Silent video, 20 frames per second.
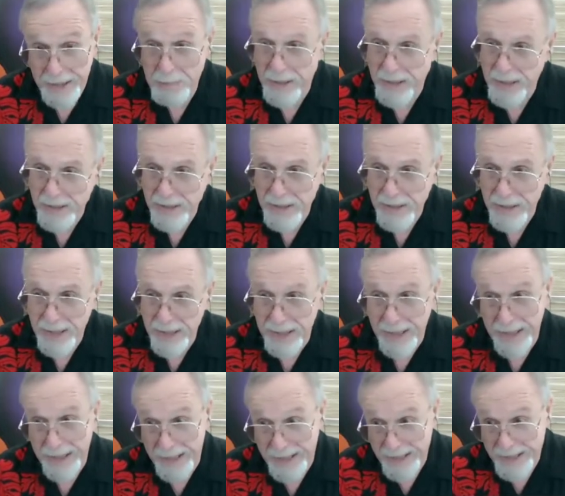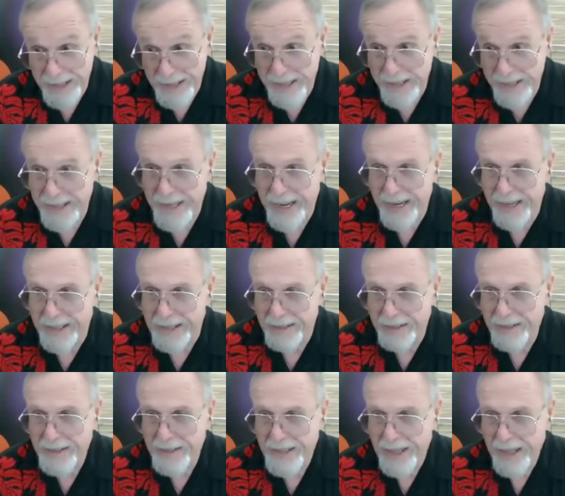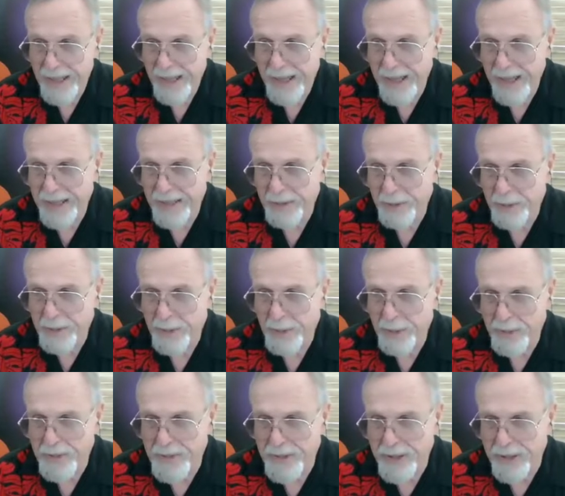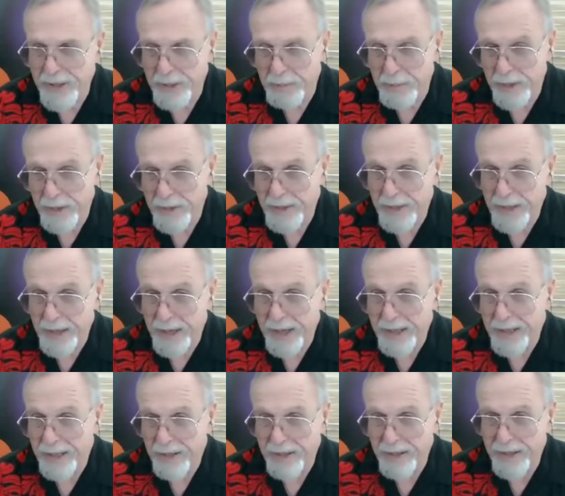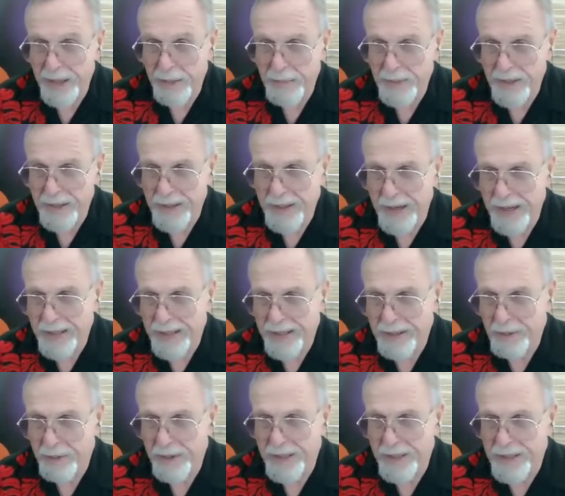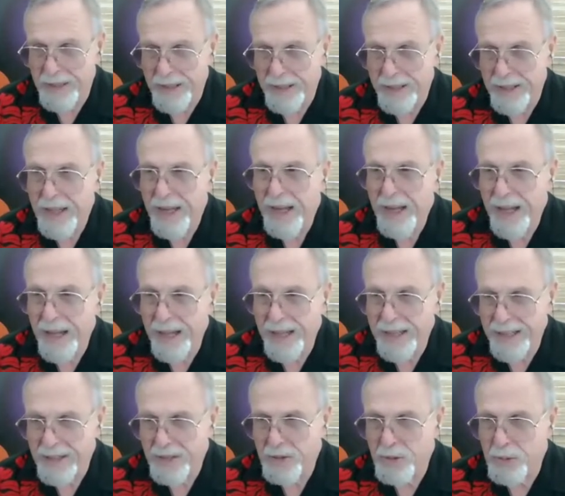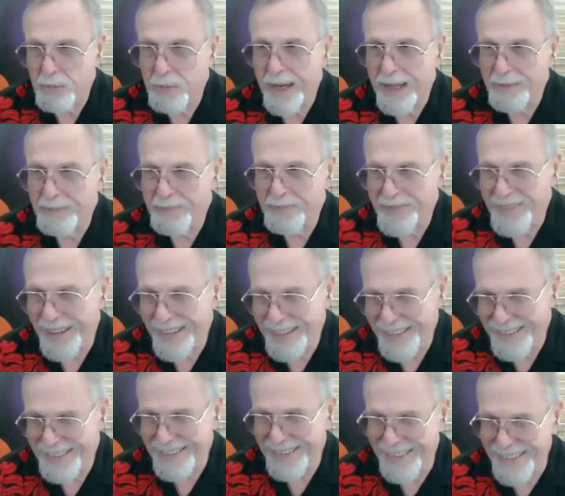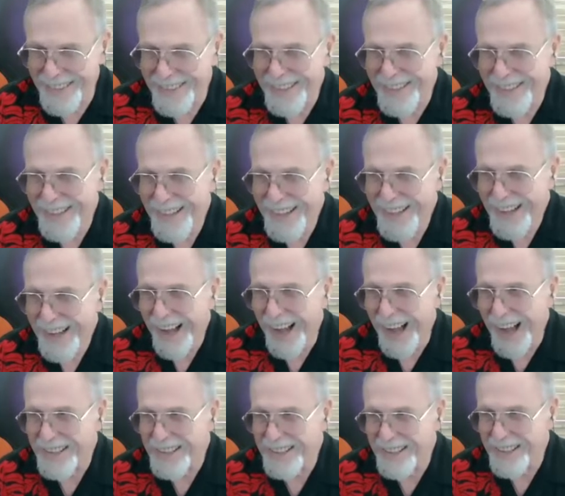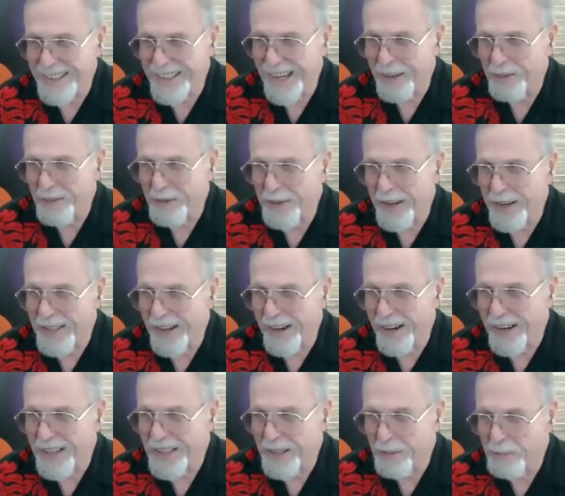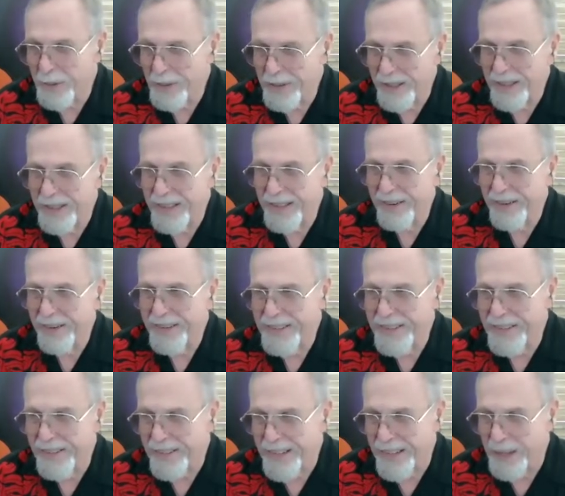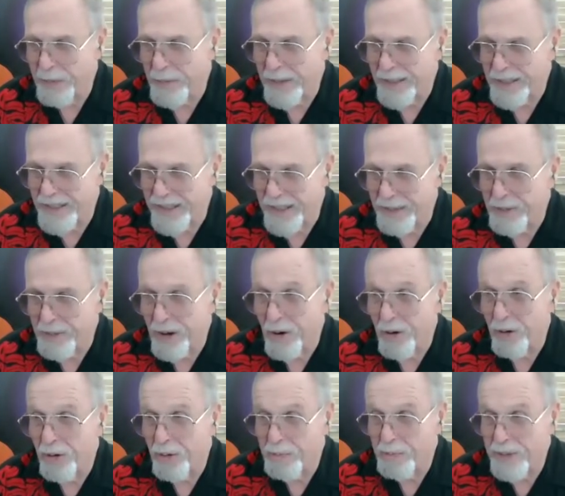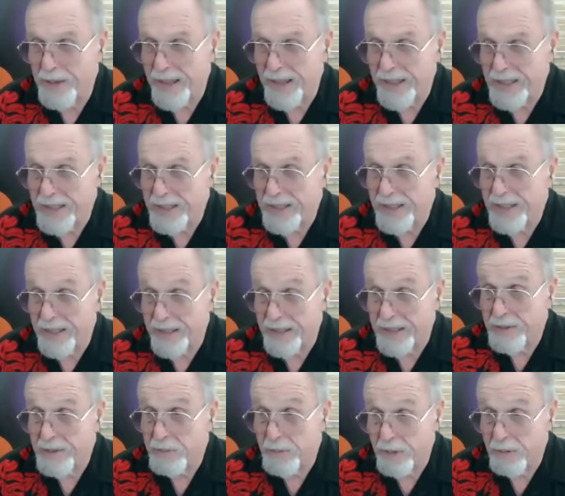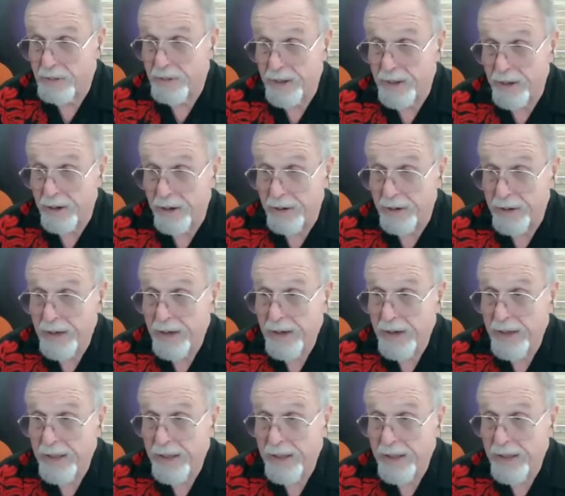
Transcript: the bus and I get to sit down, and there are tourists on the bus that kind of look at me kind of crazy, and that's too bad. I sit down with my dog and put it there. Now that may seem cold, but that's that's where we are.